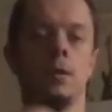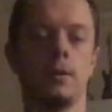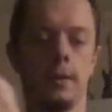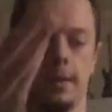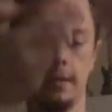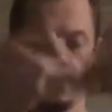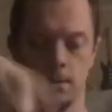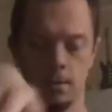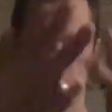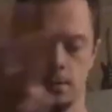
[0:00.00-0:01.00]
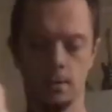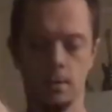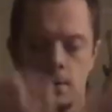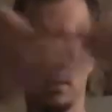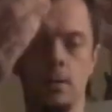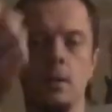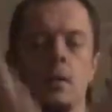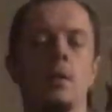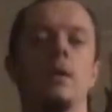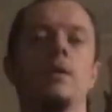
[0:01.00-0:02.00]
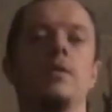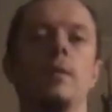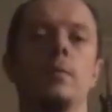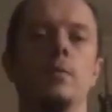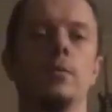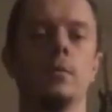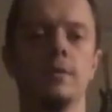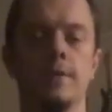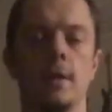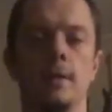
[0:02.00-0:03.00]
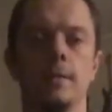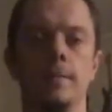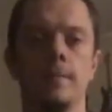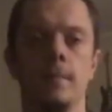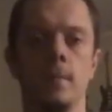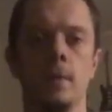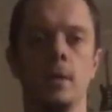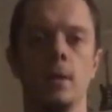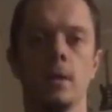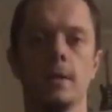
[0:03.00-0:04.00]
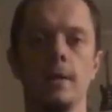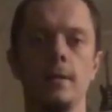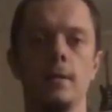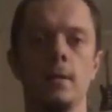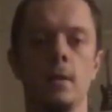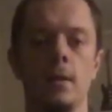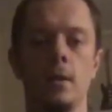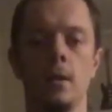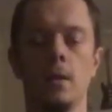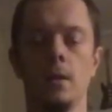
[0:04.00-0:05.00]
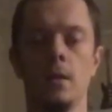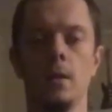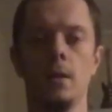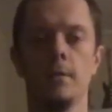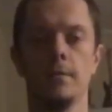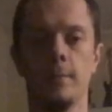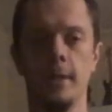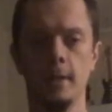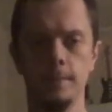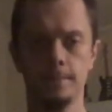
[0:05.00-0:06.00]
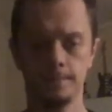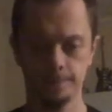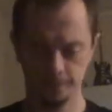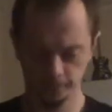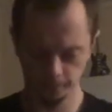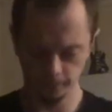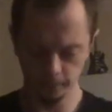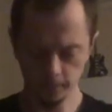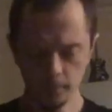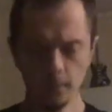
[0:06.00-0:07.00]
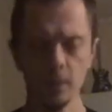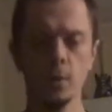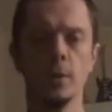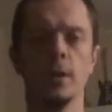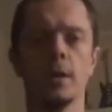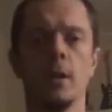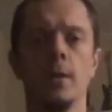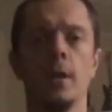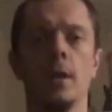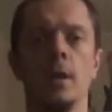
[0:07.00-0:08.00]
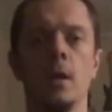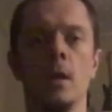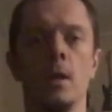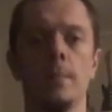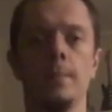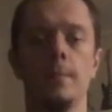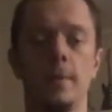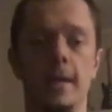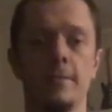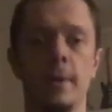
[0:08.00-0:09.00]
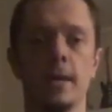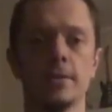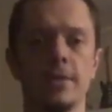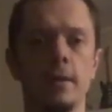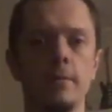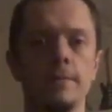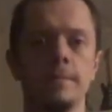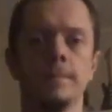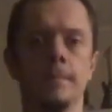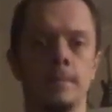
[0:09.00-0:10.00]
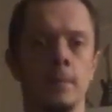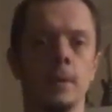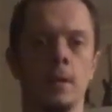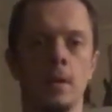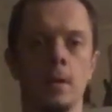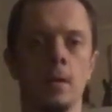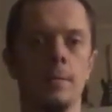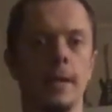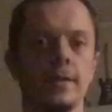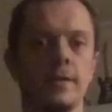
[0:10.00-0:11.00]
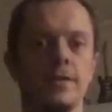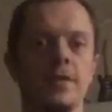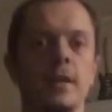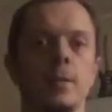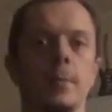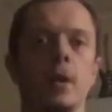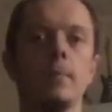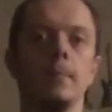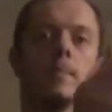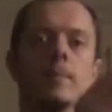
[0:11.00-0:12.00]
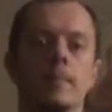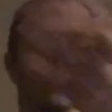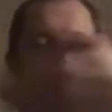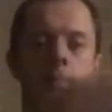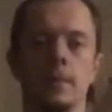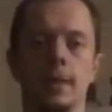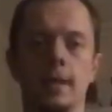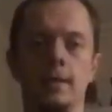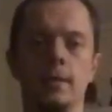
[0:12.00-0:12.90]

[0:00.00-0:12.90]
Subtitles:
okay, and double turn, okay? From here, I'm going to go left Pak Zal, back to the centre palm, okay,